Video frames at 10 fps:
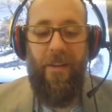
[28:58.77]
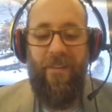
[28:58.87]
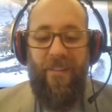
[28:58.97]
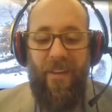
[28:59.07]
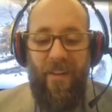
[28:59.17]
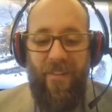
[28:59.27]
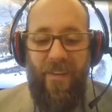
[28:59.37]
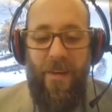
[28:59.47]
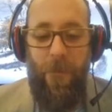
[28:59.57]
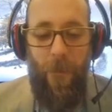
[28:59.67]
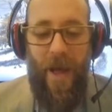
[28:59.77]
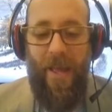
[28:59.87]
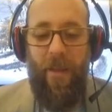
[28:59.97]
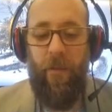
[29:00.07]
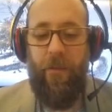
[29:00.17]
a 60
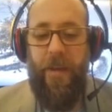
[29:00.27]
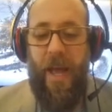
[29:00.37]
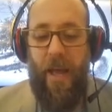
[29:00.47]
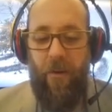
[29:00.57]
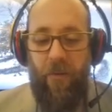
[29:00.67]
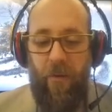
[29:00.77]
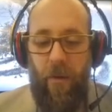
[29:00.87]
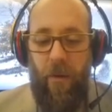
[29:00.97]
mile dash